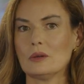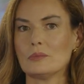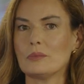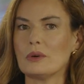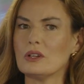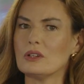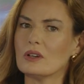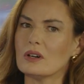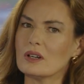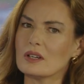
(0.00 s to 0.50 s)

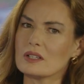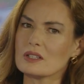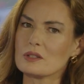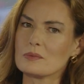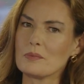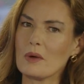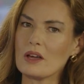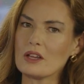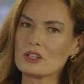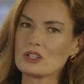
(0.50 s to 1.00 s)
not as
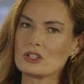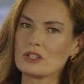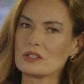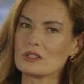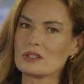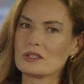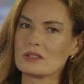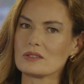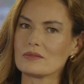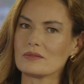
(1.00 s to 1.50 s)
much
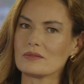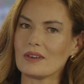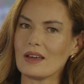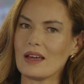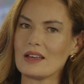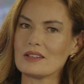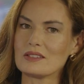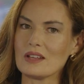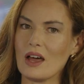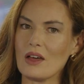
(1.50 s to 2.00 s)
as
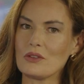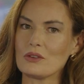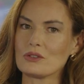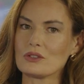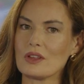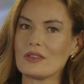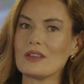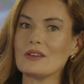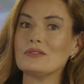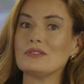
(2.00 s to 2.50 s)
others,
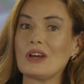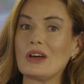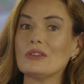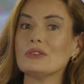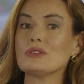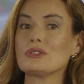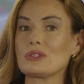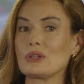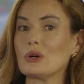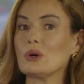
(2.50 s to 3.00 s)
and they've done
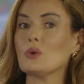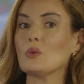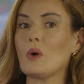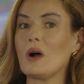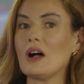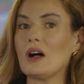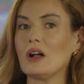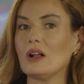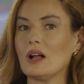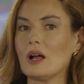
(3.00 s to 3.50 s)
so well.